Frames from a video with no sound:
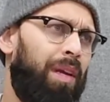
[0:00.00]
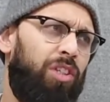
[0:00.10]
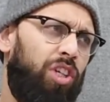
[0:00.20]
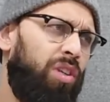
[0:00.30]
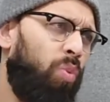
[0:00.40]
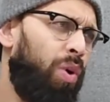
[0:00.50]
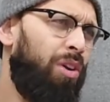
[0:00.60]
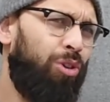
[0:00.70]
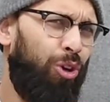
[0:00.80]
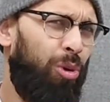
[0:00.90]
just a win
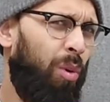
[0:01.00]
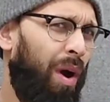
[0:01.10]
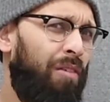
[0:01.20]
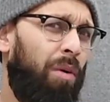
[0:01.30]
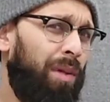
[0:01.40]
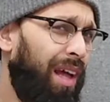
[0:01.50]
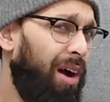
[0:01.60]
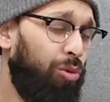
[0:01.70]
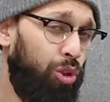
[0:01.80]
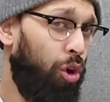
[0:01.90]
or two away from a
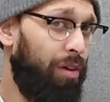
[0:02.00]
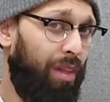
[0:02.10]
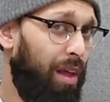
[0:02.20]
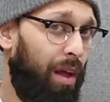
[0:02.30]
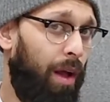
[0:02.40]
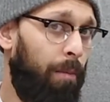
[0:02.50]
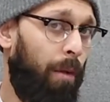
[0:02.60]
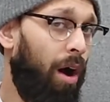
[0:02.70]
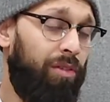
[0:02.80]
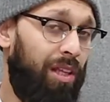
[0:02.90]
title shot if they
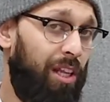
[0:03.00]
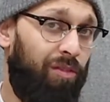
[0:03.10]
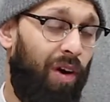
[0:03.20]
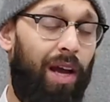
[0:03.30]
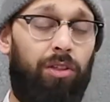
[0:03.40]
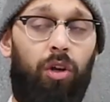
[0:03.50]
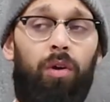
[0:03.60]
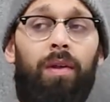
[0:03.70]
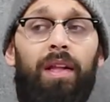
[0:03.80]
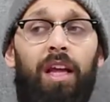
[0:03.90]
after this fight.
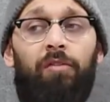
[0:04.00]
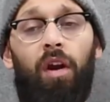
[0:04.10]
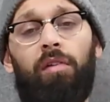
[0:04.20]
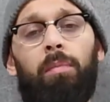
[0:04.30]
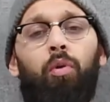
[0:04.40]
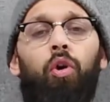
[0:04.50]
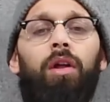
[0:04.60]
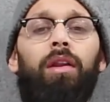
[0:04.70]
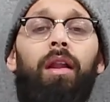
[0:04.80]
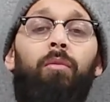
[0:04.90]
So it's very
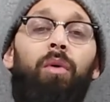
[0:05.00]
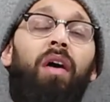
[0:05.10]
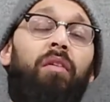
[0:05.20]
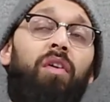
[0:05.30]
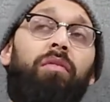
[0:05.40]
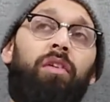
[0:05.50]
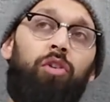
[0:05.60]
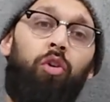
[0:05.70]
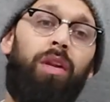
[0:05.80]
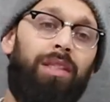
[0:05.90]
important. Without further
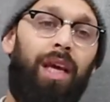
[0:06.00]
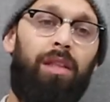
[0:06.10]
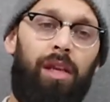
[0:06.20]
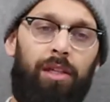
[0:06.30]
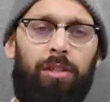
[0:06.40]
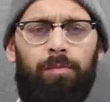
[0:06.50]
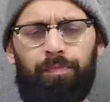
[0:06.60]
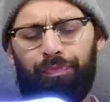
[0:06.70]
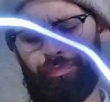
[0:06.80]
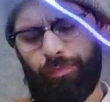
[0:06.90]
ado, let's get into this.
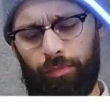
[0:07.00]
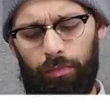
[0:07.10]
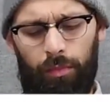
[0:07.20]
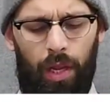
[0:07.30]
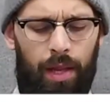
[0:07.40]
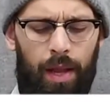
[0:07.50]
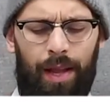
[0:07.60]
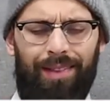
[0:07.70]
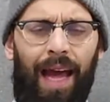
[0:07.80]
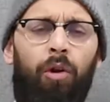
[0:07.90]

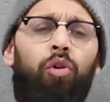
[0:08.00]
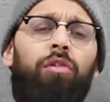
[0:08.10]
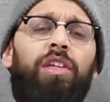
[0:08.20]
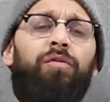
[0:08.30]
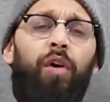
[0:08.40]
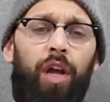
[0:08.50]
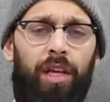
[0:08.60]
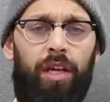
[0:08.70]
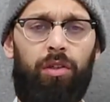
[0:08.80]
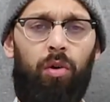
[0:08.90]
Dan Hooker is 30
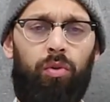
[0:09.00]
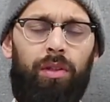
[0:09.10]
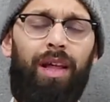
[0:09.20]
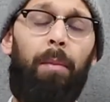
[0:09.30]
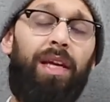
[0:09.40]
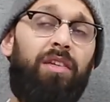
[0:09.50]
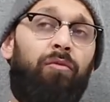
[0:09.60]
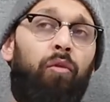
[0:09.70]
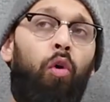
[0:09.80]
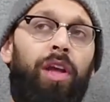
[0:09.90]
years old. That makes him
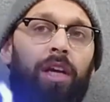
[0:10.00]
4